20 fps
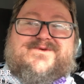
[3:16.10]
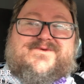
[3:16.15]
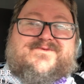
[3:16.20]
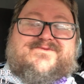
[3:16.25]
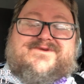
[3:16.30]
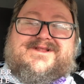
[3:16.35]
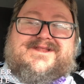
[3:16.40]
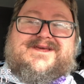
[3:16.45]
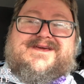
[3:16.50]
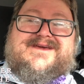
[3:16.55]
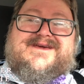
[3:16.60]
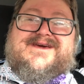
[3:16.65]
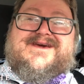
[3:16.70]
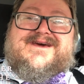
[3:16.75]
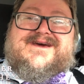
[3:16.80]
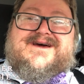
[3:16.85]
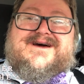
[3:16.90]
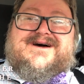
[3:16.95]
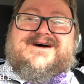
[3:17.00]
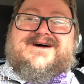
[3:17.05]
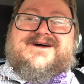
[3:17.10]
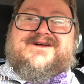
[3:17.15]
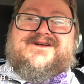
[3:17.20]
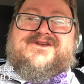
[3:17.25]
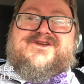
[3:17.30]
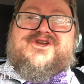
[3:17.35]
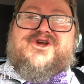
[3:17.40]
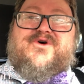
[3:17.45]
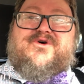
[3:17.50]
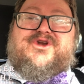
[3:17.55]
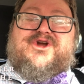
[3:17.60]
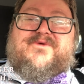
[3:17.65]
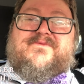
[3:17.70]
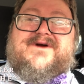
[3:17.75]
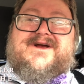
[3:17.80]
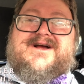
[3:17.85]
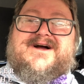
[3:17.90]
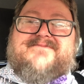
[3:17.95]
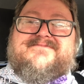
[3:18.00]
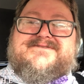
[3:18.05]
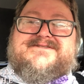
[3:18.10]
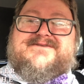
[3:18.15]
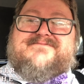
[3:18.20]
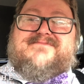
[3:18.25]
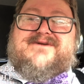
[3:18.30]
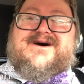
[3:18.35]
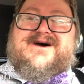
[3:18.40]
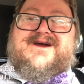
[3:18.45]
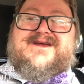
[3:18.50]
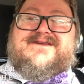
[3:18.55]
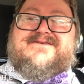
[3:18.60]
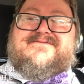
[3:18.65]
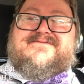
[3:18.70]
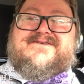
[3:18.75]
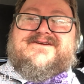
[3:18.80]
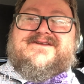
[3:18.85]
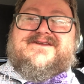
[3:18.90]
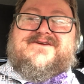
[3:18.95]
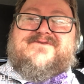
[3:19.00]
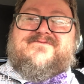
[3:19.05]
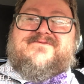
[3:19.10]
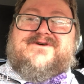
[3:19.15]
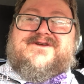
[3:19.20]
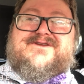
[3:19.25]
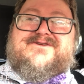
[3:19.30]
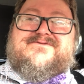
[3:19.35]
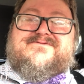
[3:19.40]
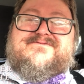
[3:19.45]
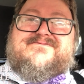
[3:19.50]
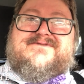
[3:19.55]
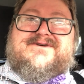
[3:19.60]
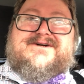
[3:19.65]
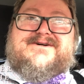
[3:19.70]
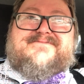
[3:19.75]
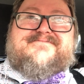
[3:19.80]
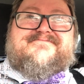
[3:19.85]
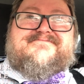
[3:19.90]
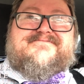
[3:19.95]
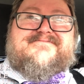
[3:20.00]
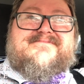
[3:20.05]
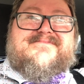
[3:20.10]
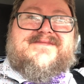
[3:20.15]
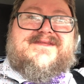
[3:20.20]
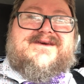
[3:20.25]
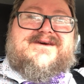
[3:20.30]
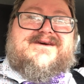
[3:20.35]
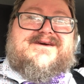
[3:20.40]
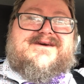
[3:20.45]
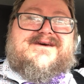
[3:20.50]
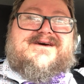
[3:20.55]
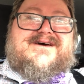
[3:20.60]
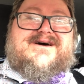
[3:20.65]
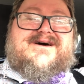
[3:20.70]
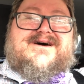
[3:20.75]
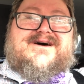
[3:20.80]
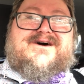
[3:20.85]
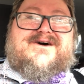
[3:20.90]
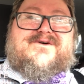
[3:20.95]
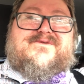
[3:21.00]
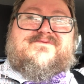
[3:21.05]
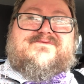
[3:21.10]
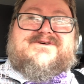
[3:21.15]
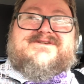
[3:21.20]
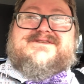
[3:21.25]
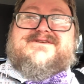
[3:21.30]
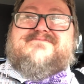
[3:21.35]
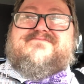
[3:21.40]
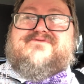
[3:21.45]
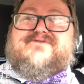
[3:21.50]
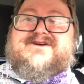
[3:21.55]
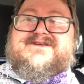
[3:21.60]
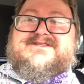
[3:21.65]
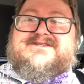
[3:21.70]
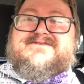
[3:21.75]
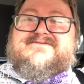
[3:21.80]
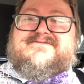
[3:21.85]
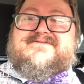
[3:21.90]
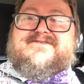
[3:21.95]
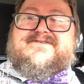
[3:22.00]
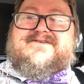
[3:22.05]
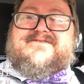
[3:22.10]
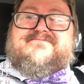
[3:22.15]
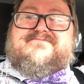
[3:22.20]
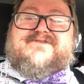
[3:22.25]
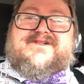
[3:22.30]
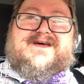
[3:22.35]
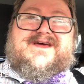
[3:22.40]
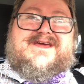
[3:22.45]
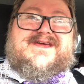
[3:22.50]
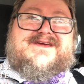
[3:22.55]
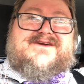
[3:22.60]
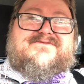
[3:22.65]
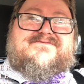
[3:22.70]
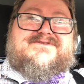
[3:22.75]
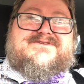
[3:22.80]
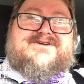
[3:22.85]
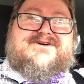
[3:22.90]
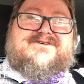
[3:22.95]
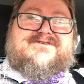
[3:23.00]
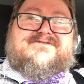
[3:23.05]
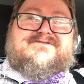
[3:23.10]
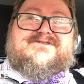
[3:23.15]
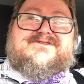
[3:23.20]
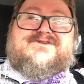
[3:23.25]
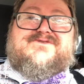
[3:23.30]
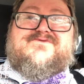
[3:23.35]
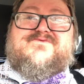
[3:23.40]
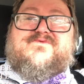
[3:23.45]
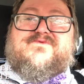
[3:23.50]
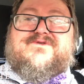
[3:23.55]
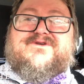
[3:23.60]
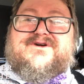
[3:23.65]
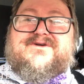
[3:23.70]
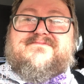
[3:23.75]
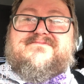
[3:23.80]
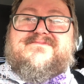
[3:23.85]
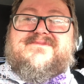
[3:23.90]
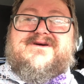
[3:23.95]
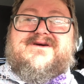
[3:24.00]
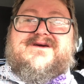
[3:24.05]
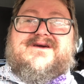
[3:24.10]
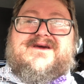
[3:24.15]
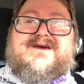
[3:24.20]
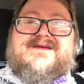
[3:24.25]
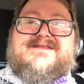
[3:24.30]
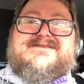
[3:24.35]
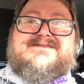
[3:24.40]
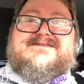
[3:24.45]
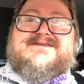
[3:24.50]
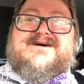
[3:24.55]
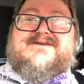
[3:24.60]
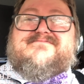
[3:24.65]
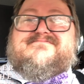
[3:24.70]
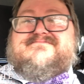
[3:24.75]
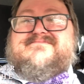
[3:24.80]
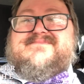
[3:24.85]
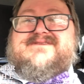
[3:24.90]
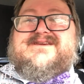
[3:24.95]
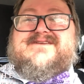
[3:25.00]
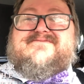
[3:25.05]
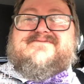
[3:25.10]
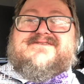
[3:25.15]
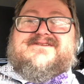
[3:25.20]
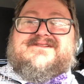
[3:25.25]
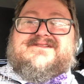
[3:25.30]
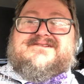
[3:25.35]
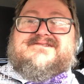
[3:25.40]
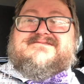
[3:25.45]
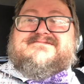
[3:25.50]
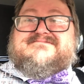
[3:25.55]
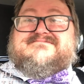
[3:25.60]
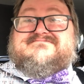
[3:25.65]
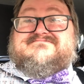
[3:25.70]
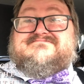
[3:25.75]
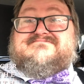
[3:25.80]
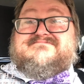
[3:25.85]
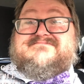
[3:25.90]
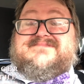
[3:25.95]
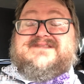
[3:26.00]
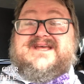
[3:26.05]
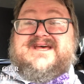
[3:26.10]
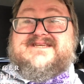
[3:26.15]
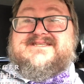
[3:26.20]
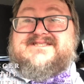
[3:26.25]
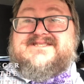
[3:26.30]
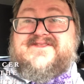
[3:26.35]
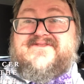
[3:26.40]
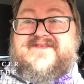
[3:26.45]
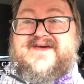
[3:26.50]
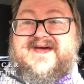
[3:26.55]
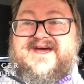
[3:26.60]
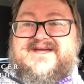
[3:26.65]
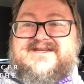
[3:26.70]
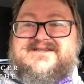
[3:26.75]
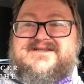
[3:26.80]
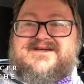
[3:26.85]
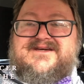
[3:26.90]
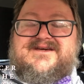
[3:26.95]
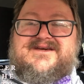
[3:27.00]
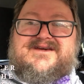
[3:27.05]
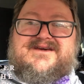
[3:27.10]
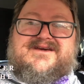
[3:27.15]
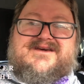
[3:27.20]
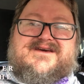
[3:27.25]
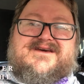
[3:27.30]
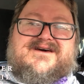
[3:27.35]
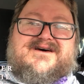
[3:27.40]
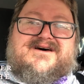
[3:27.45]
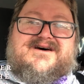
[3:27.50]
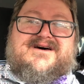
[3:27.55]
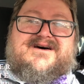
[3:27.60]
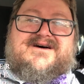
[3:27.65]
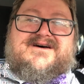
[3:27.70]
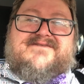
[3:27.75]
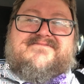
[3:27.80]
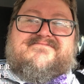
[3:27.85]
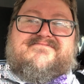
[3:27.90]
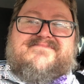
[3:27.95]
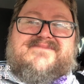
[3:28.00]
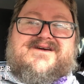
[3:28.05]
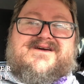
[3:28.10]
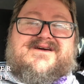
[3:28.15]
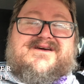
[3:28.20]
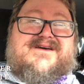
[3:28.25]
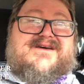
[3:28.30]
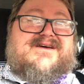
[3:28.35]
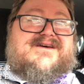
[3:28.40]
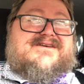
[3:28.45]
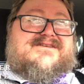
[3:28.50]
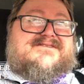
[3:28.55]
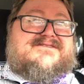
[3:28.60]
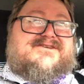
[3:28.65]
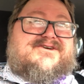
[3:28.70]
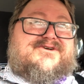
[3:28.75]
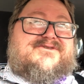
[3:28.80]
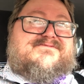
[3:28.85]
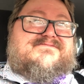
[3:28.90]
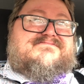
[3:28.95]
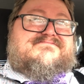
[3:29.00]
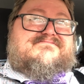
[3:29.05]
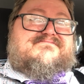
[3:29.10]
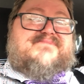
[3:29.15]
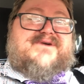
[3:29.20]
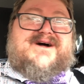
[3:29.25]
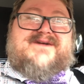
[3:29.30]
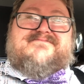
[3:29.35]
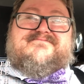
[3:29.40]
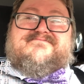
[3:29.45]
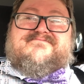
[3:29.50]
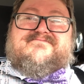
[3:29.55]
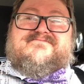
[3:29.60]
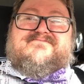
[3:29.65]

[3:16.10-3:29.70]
really. No one comes to mind of anyone who was impressive play. It was all lukewarm, and some even a little less than that. But